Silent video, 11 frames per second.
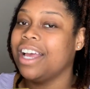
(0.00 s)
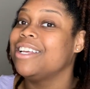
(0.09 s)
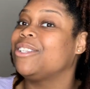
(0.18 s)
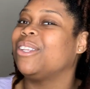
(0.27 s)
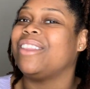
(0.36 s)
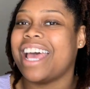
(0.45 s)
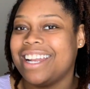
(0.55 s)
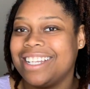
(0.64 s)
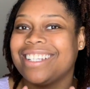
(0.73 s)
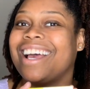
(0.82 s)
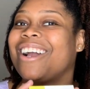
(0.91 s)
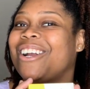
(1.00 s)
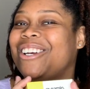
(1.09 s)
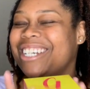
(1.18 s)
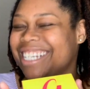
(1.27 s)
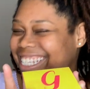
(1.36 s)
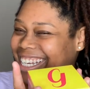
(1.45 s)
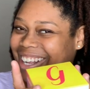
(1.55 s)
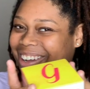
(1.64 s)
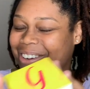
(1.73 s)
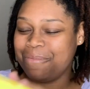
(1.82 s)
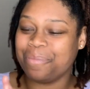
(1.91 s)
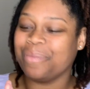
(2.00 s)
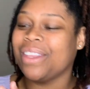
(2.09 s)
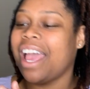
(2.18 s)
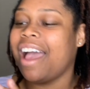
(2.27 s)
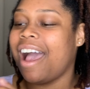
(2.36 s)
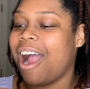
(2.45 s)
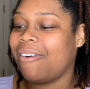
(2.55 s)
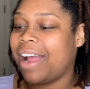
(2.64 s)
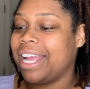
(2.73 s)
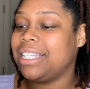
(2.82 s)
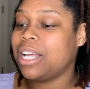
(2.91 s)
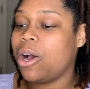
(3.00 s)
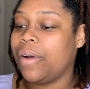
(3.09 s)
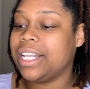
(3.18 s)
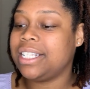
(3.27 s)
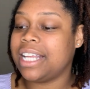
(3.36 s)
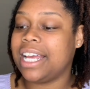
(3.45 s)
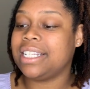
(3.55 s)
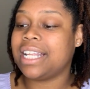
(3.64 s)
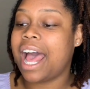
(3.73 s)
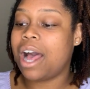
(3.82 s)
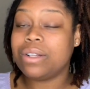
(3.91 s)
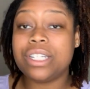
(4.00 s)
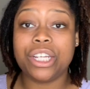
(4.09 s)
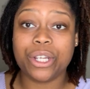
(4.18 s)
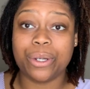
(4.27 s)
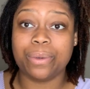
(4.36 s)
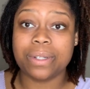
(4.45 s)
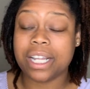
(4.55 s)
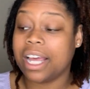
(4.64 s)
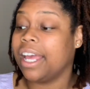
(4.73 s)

So that is good to know. All right, so it says how to use.